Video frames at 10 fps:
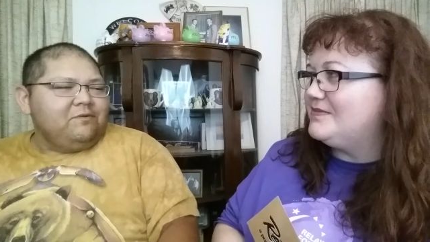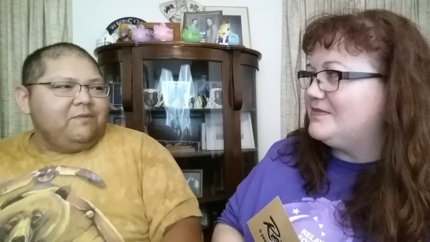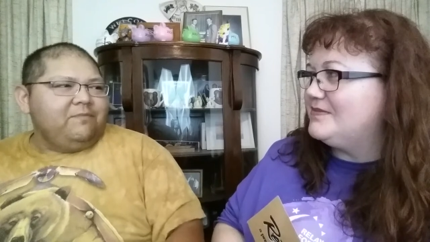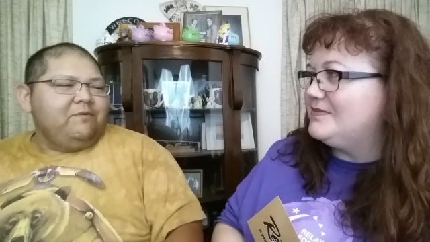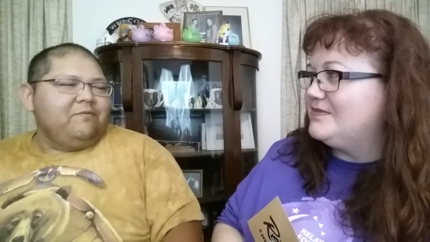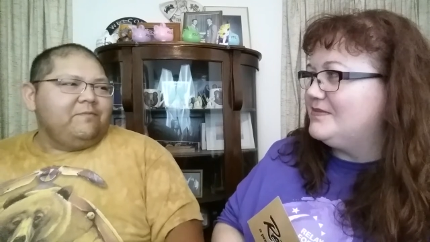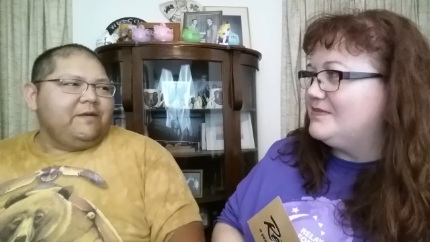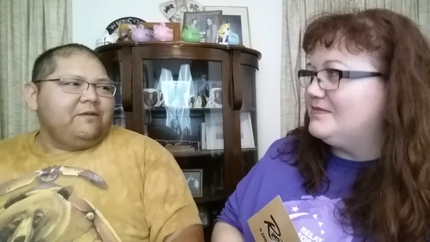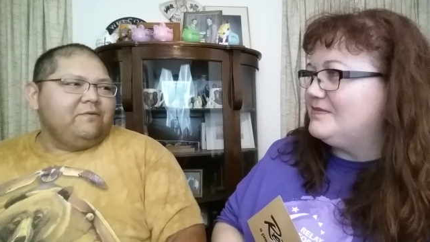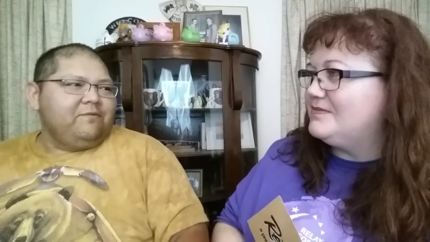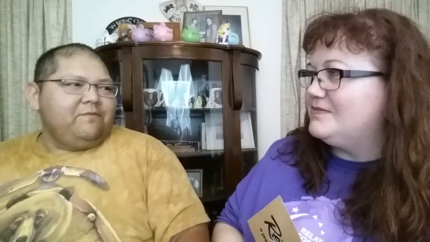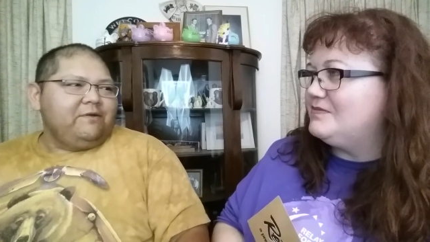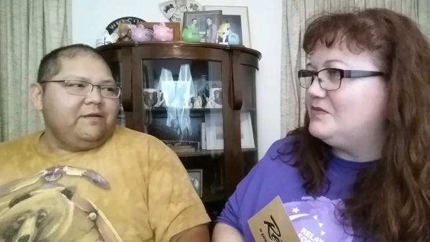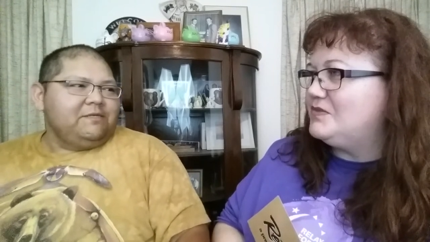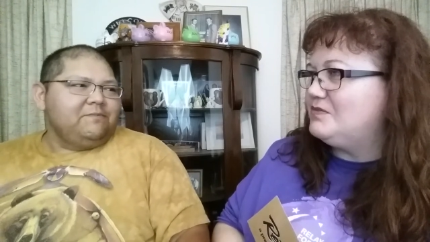Speaker 1: or maybe we might do it for
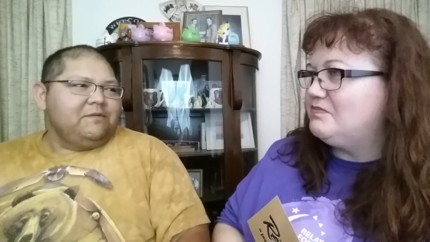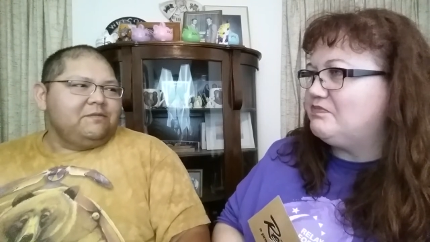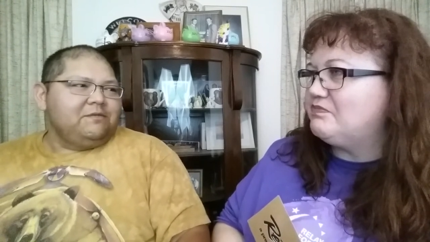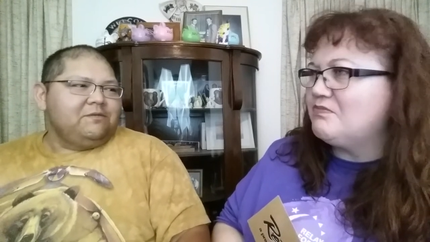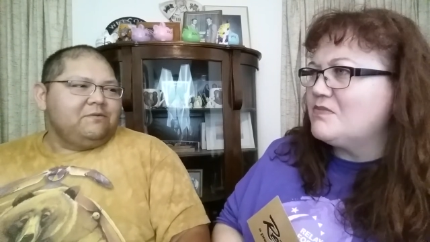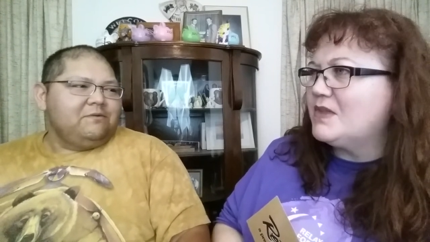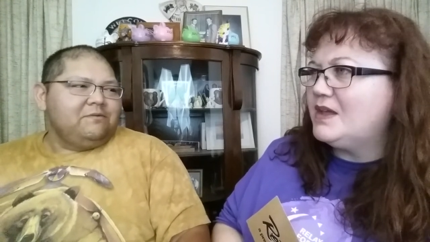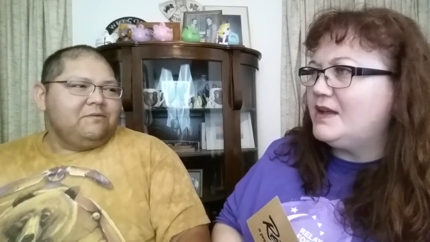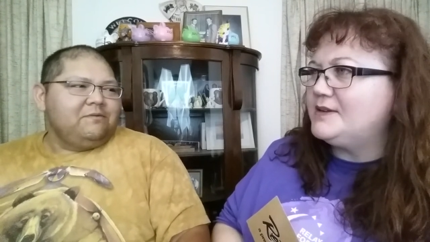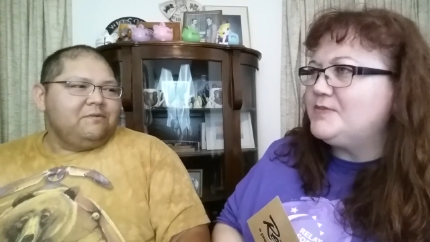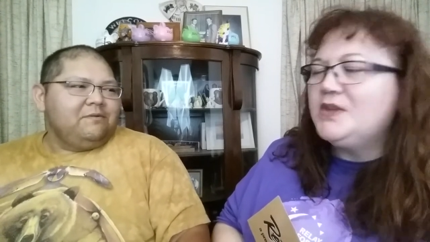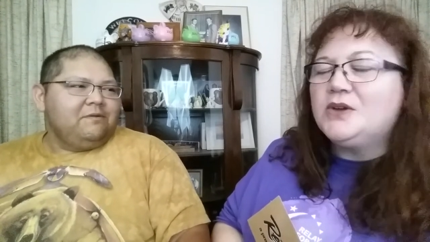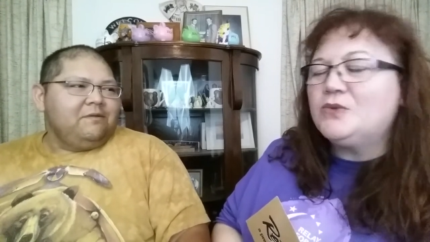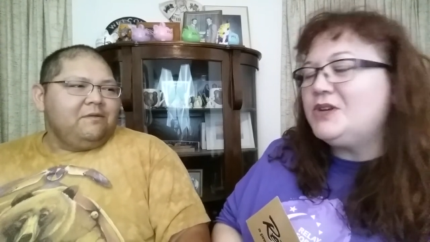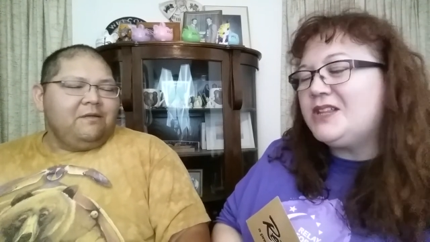next month's issue too.
Speaker 2: Yeah.
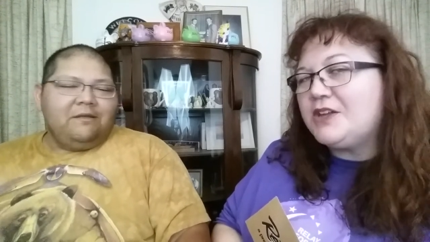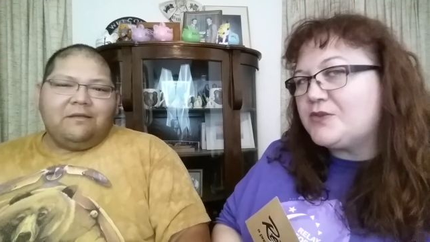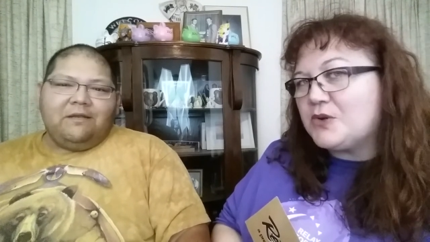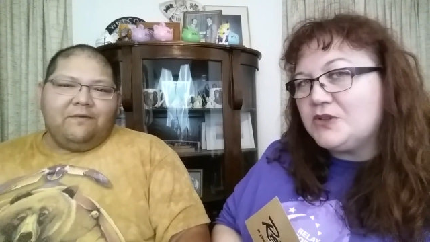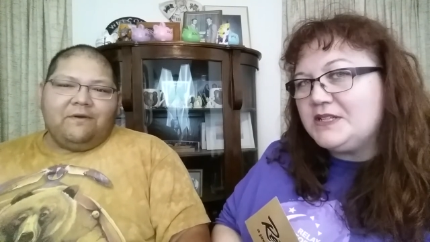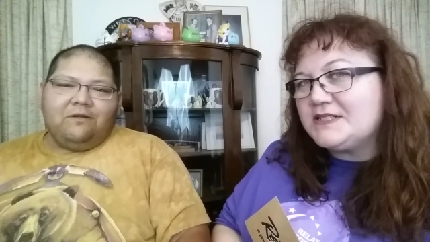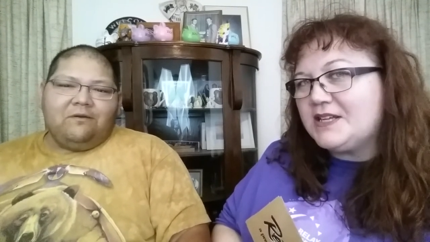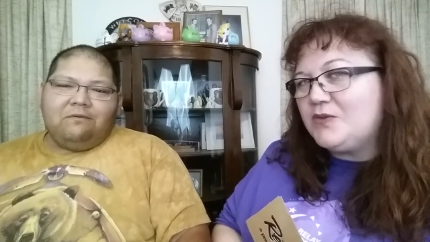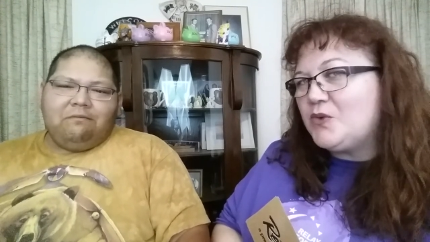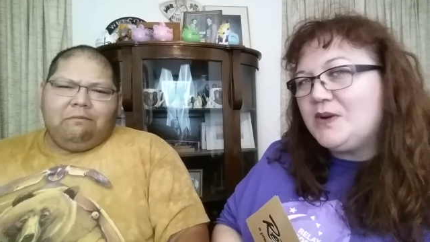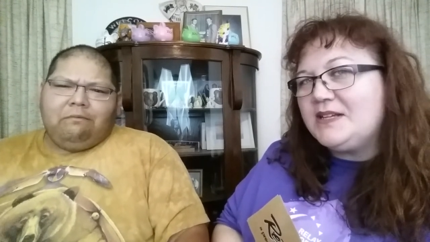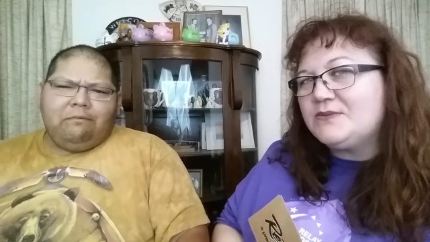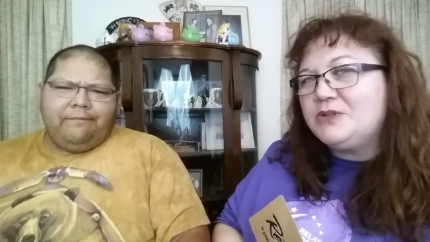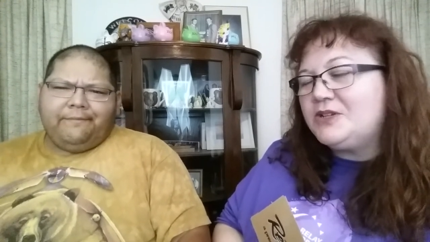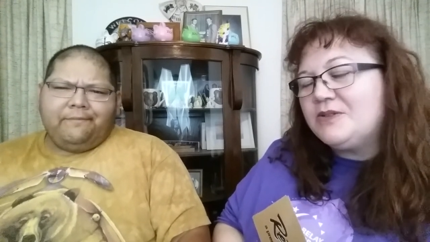We like throw these know.
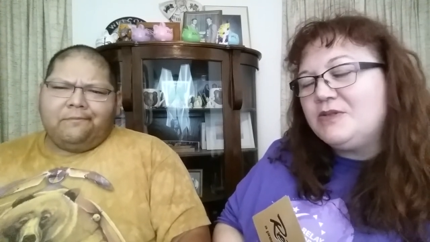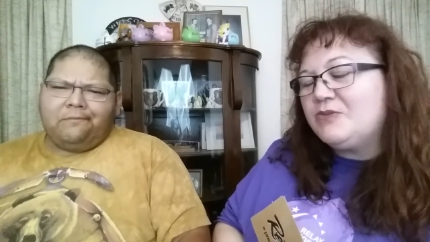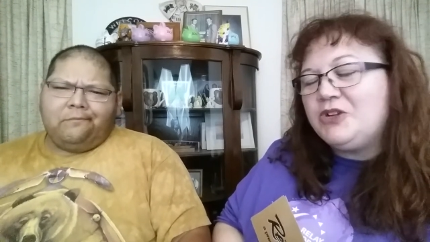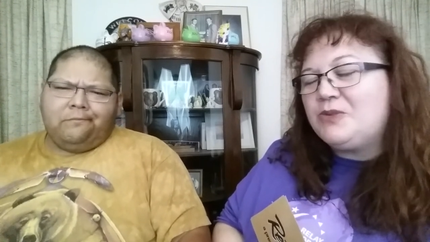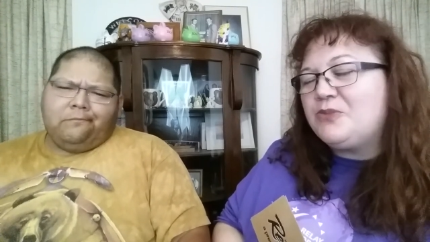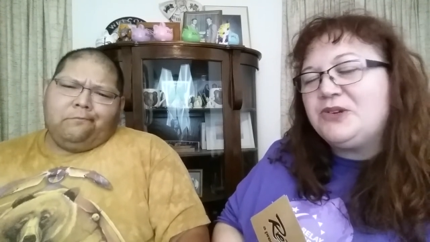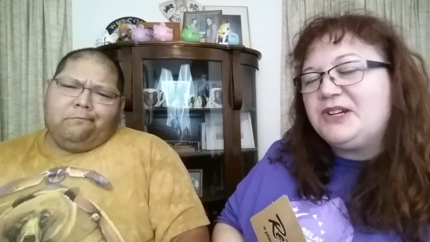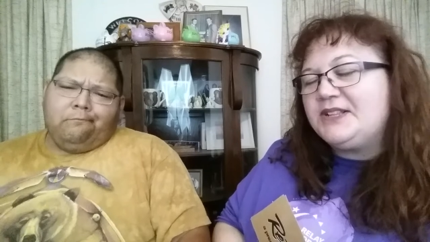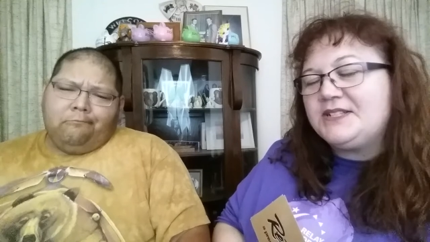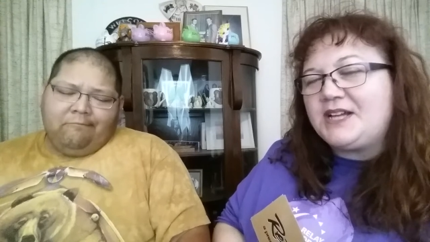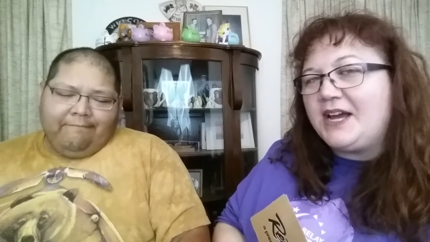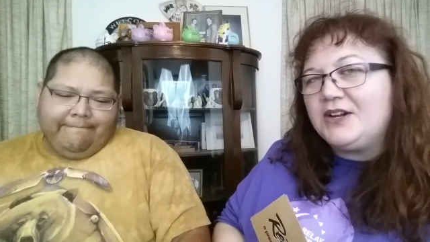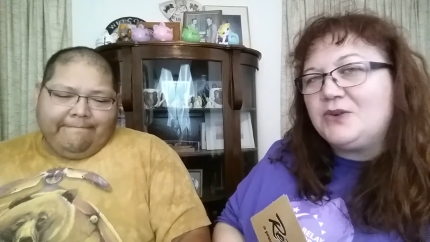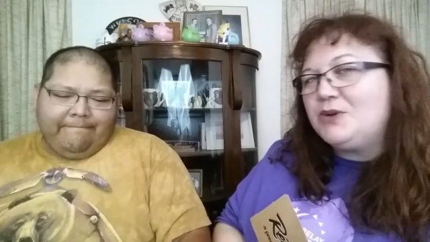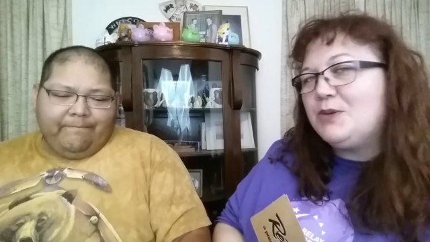giveaways. We don't we don't put it in the
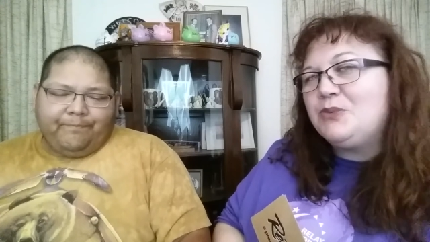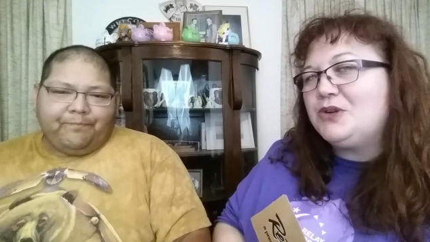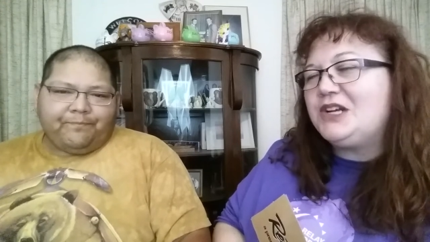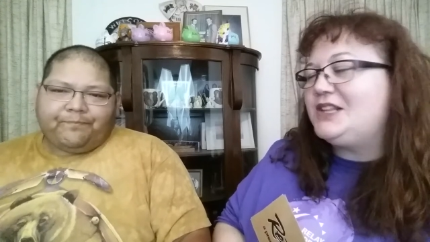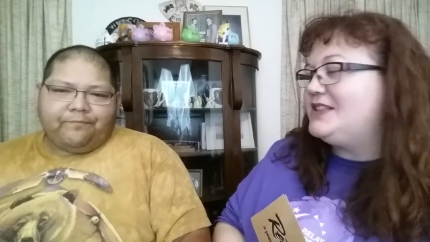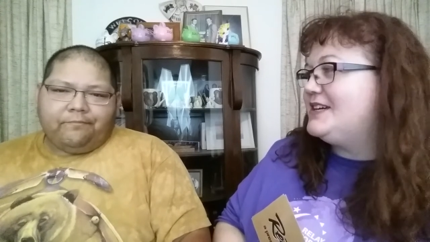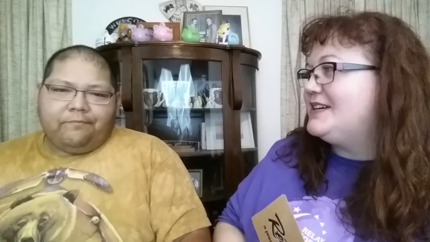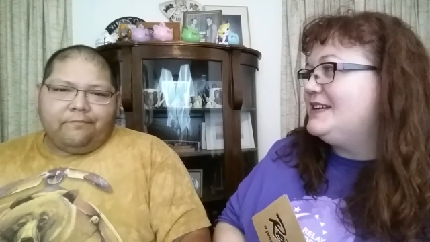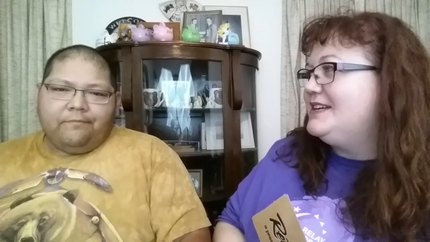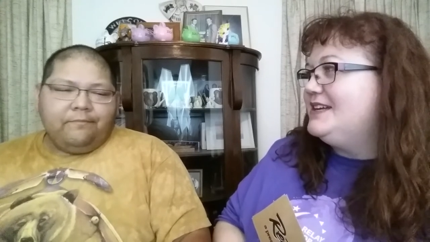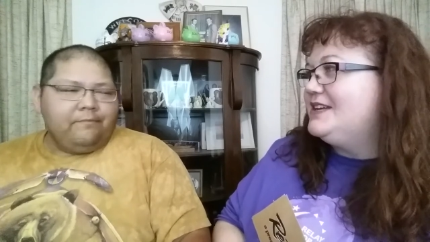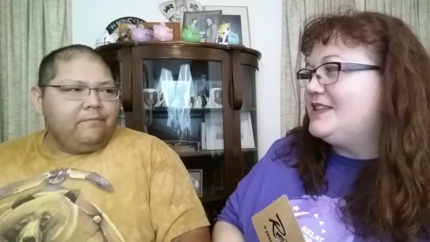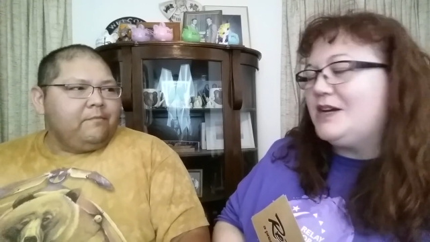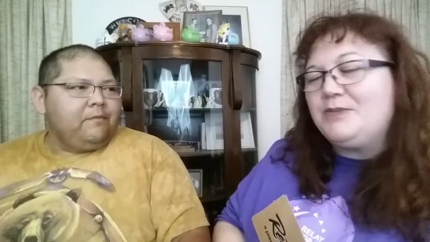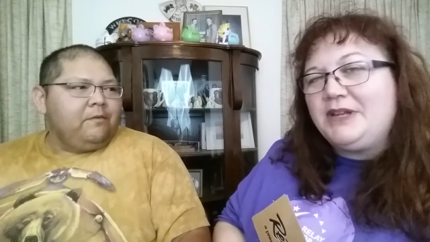title. We don't put it in the
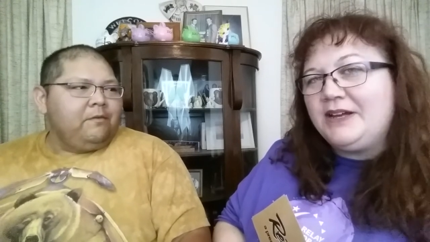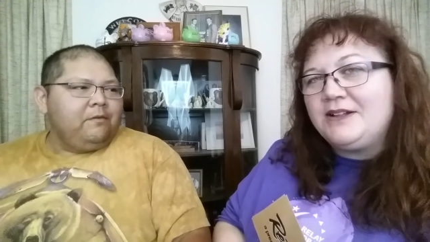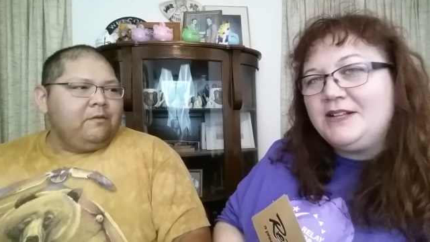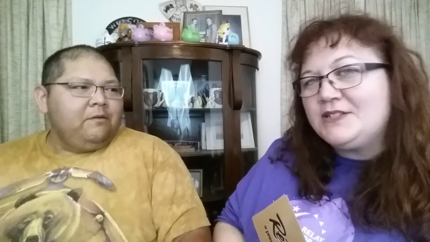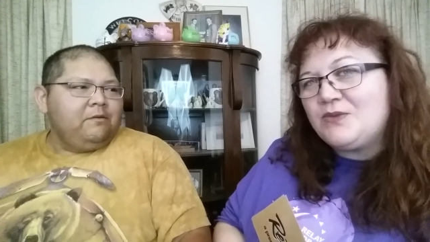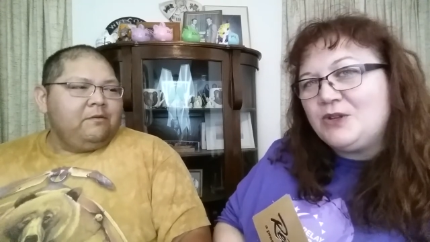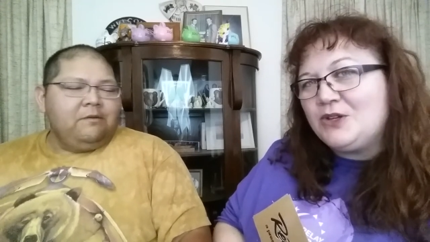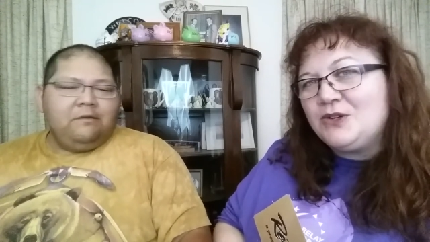thumbnail. It's for